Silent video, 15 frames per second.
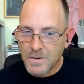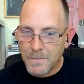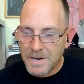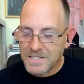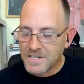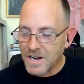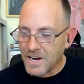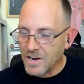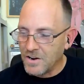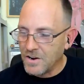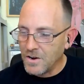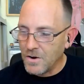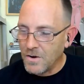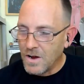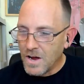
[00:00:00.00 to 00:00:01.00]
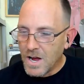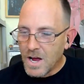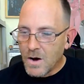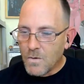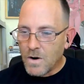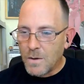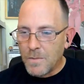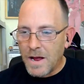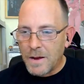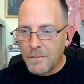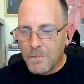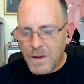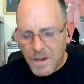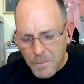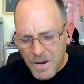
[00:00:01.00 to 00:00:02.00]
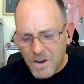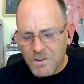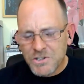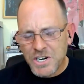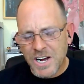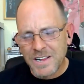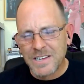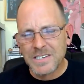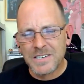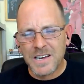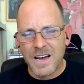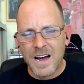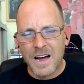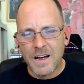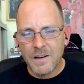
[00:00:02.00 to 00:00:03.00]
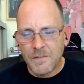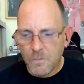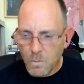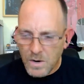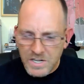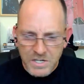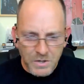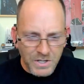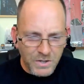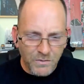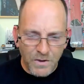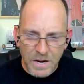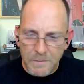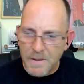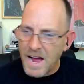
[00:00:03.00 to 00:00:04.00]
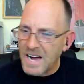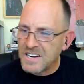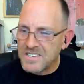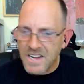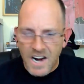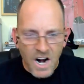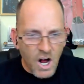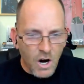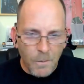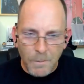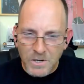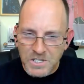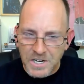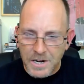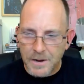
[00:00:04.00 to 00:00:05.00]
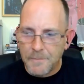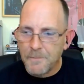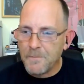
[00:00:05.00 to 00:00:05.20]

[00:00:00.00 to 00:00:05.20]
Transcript: best I can do. Well, I'm like, let me go check this guy. Went to his feedback, he said 100%.